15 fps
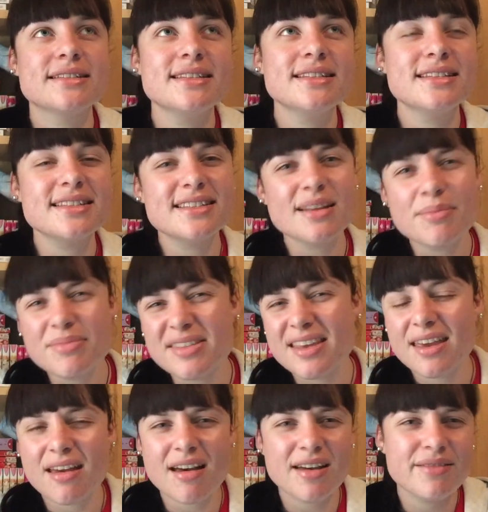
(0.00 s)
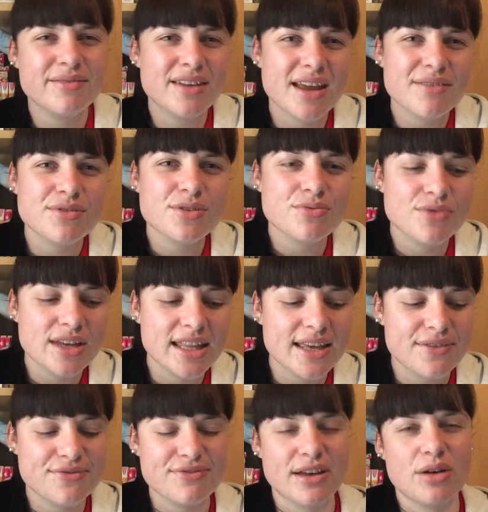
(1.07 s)
this is something I've never
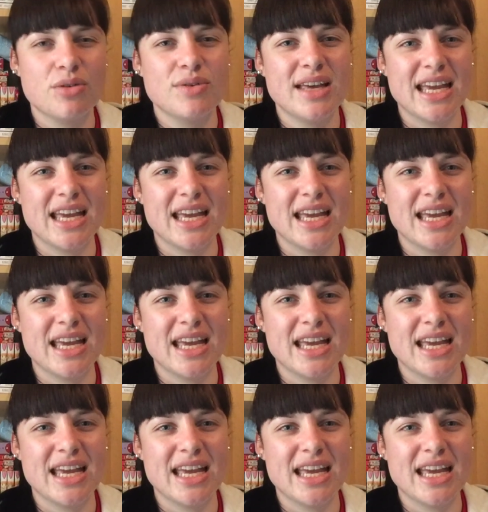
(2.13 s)
really felt